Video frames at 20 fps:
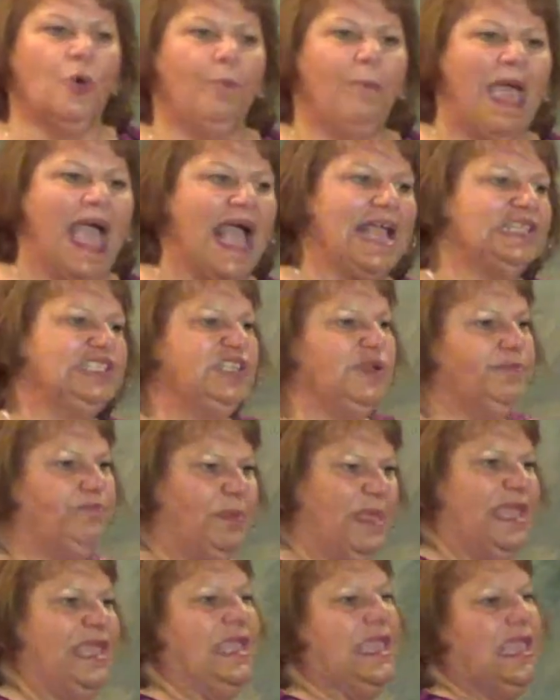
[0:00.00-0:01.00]
go back to
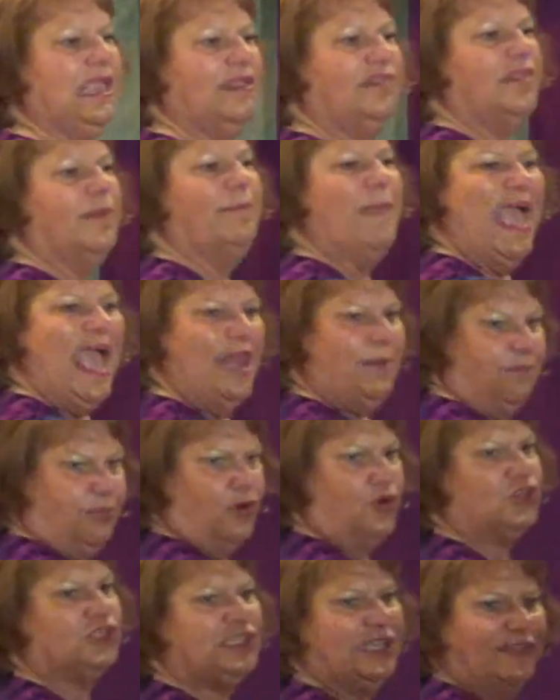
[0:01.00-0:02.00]
being the bad
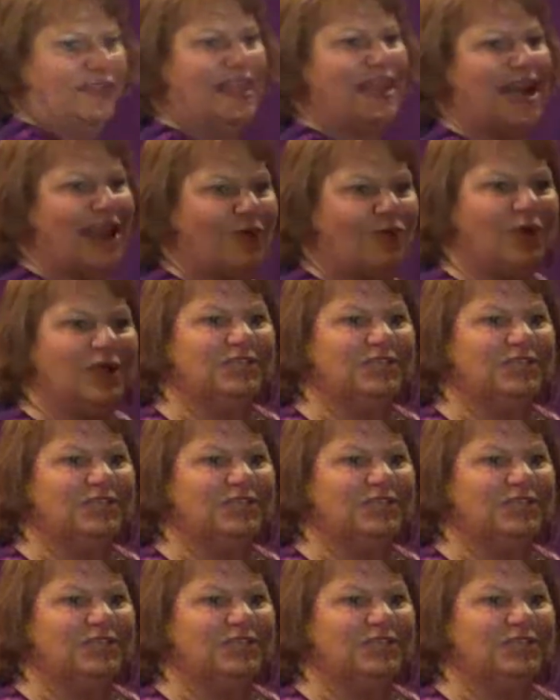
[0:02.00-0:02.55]
person that I